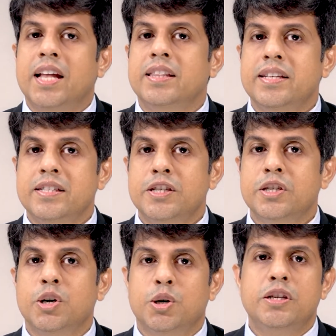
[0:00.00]
This is
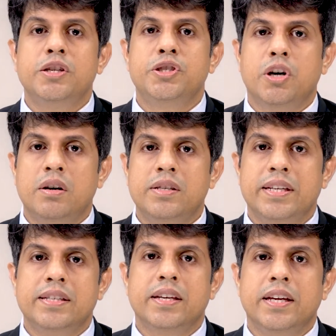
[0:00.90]
called
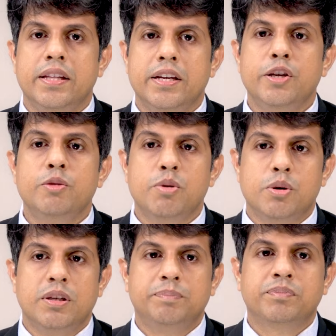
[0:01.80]
jaundice in the
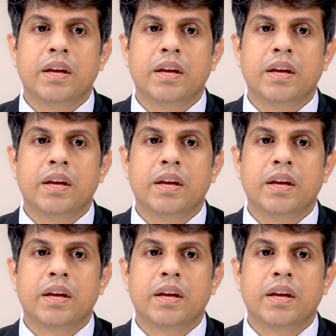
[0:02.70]
newborn.